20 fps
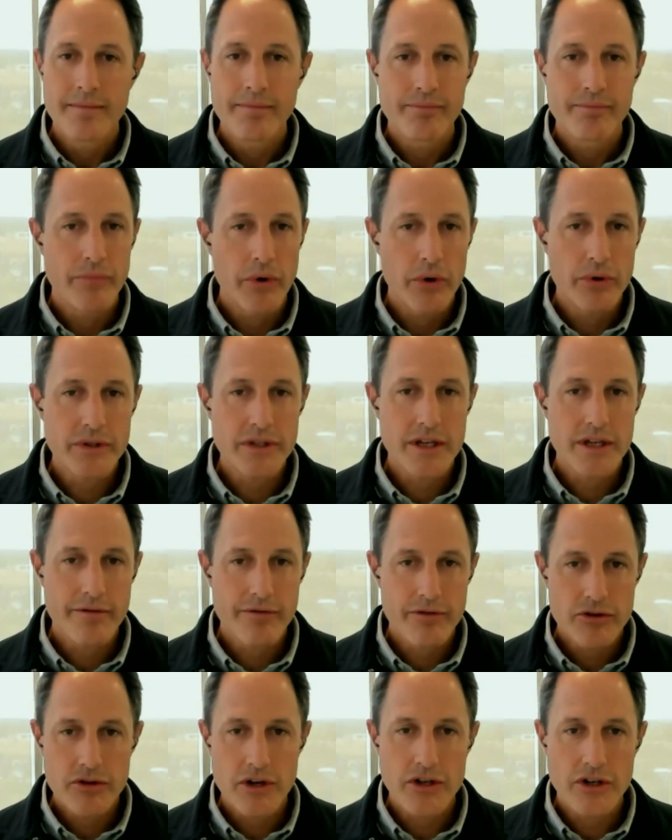Most
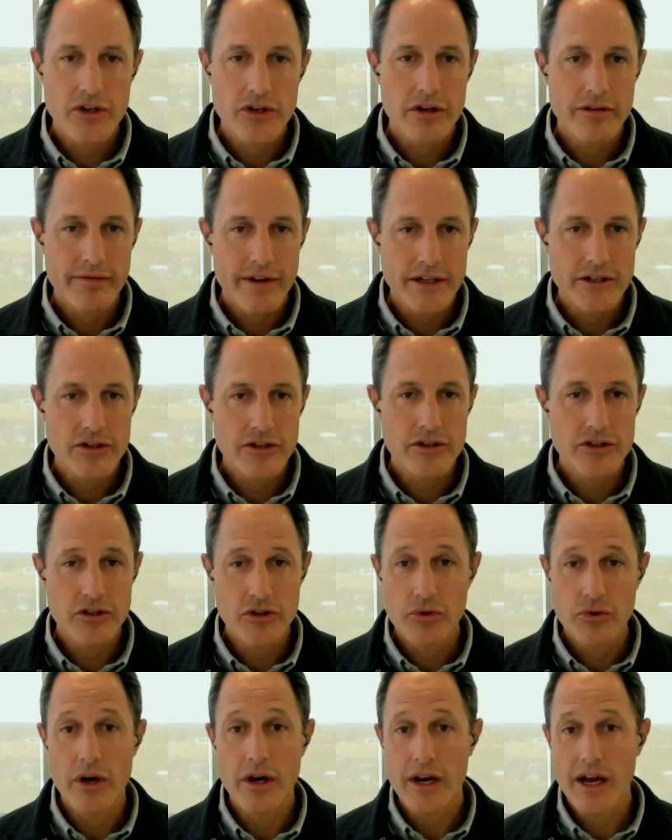infrastructure investors
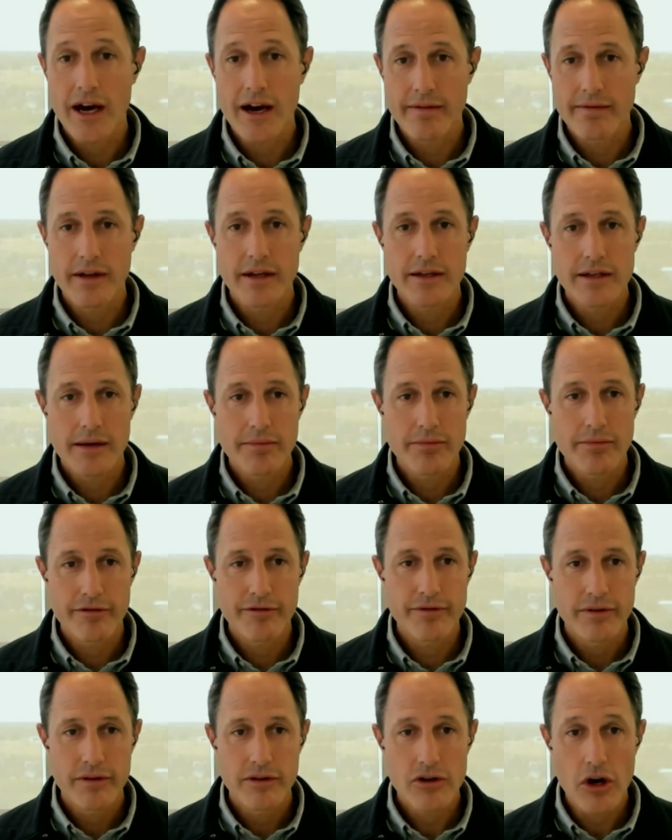do not have that type of
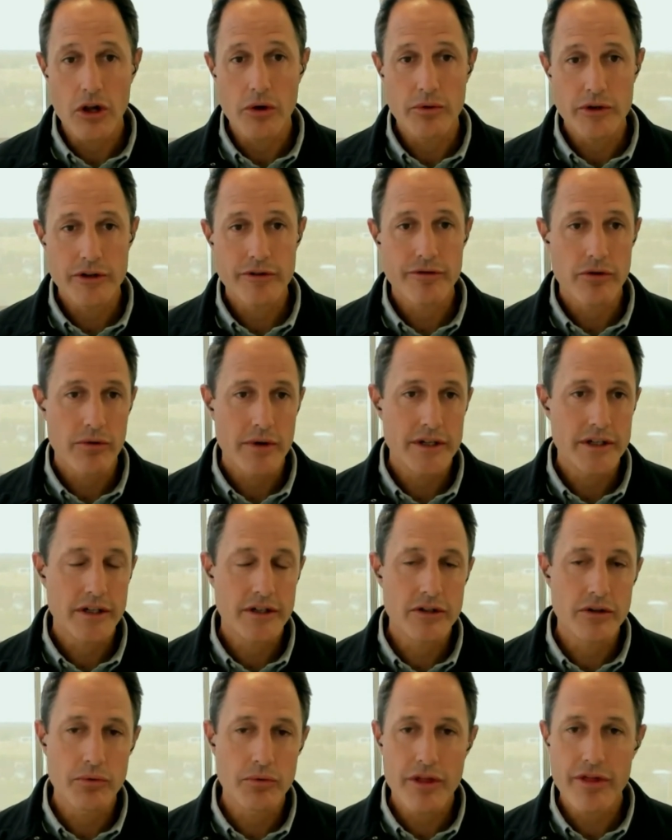tolerance for
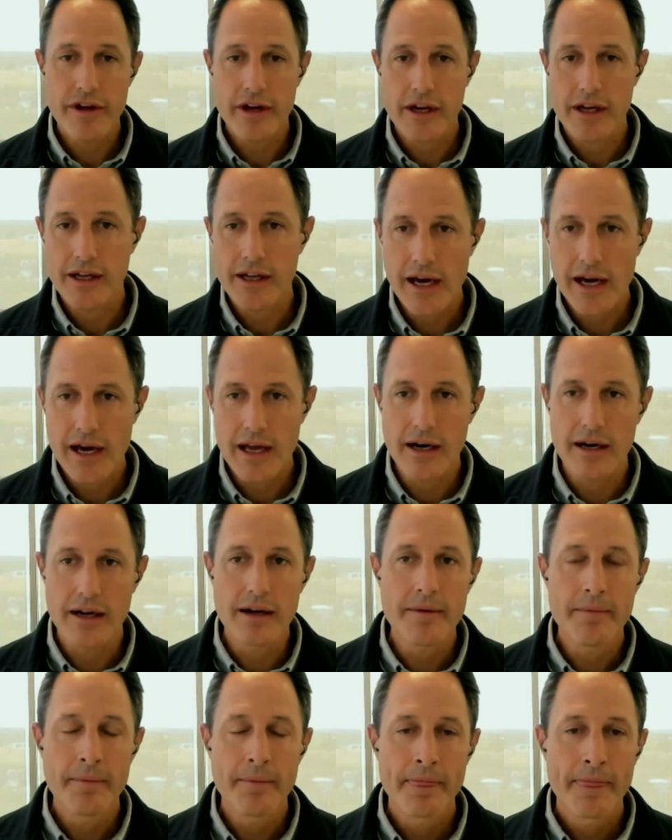risk. So we think in
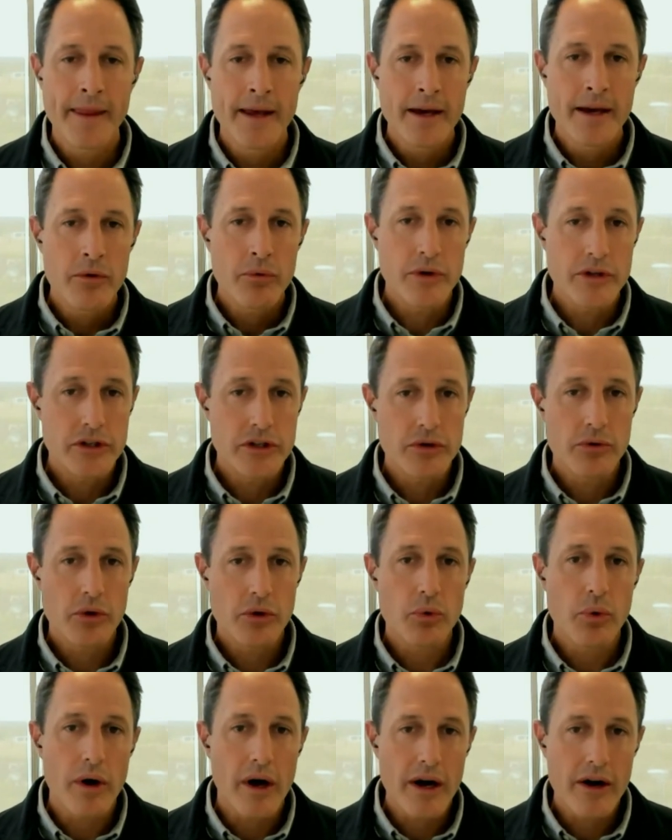Canada, we do
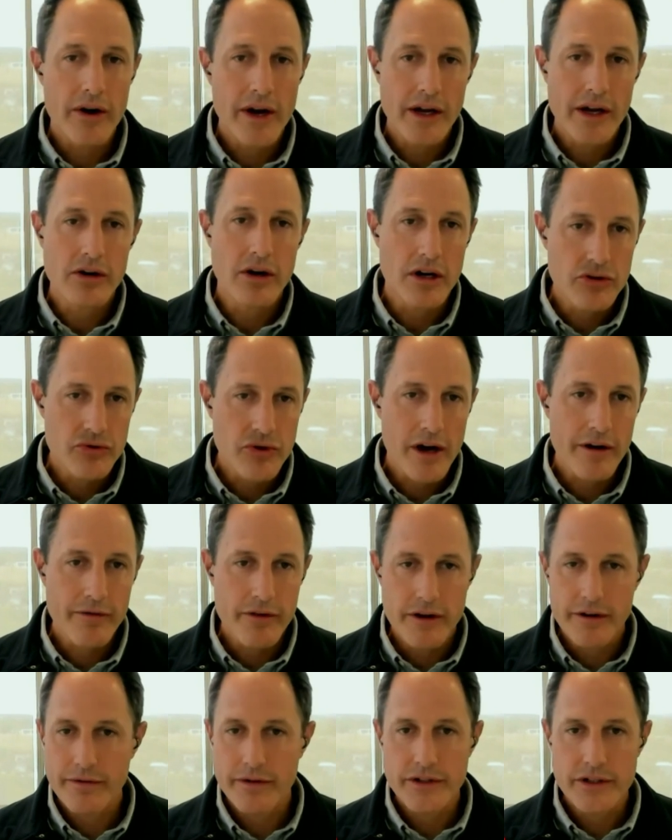require a contract
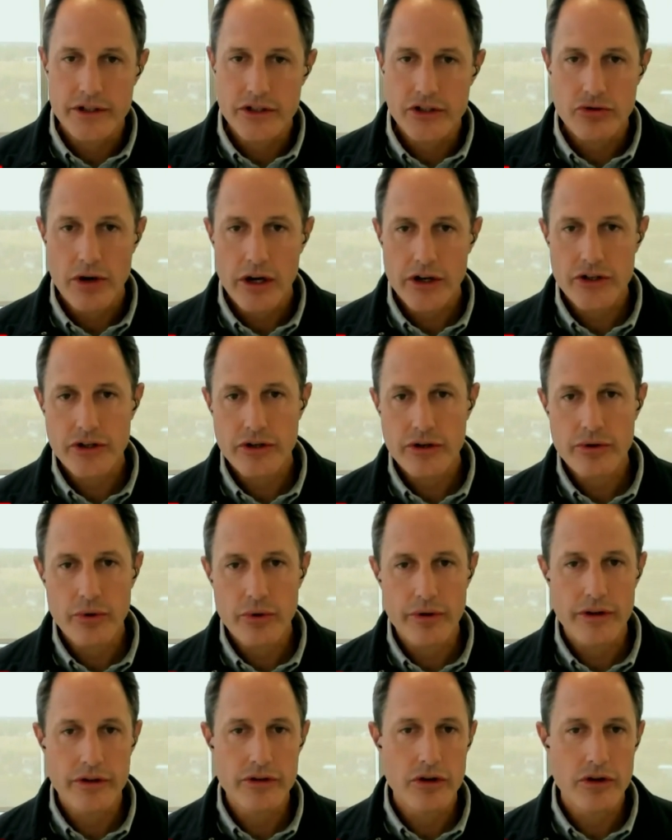for differences structure,
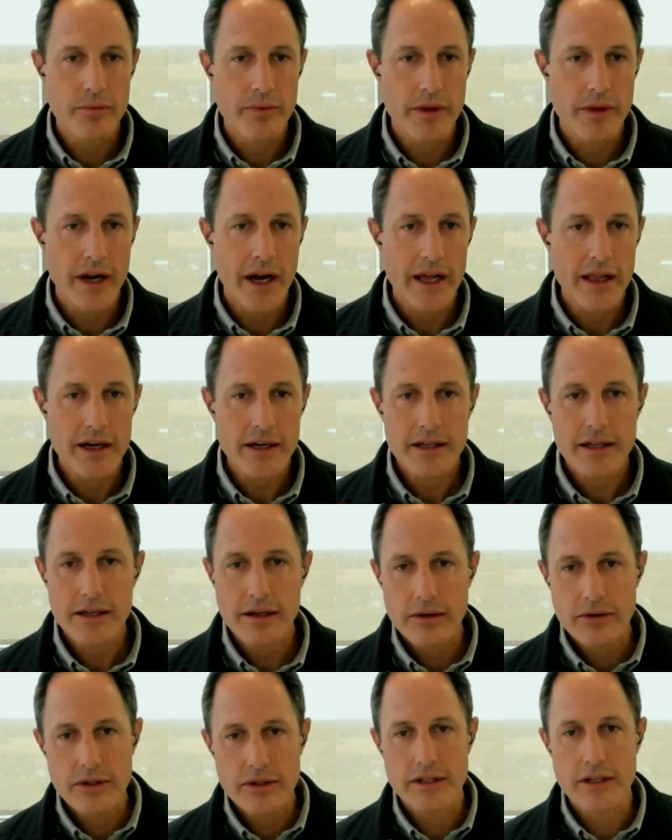or the term that I like to
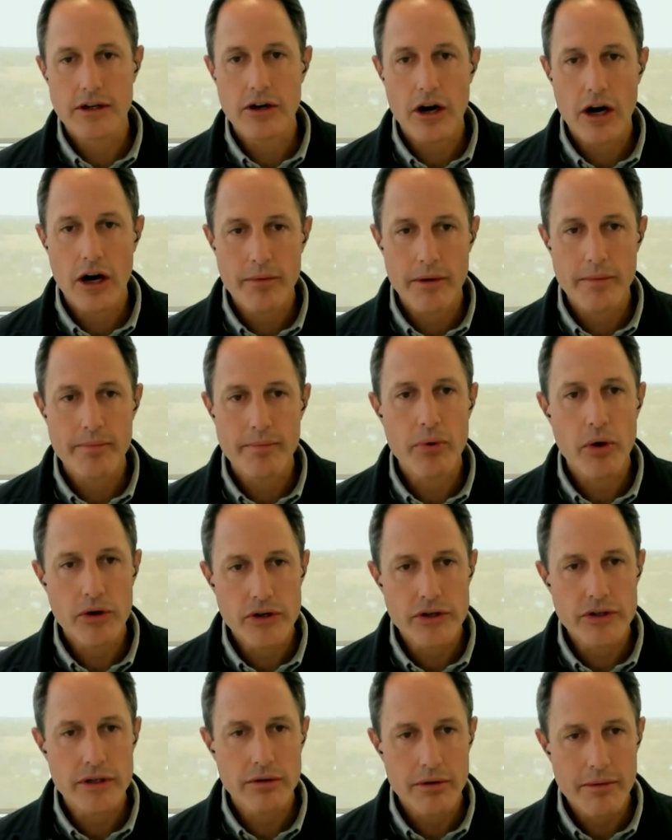use is a carbon
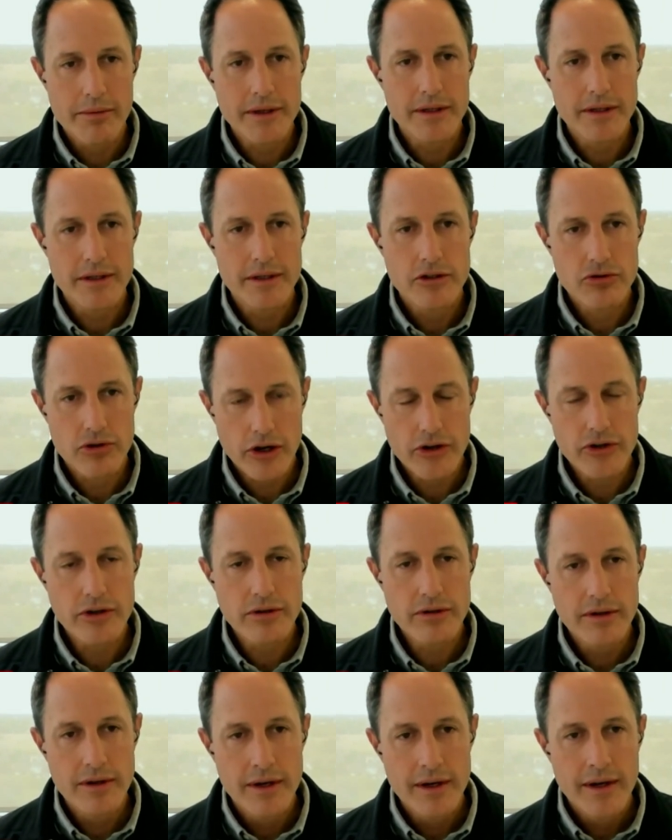purchase agreement structure.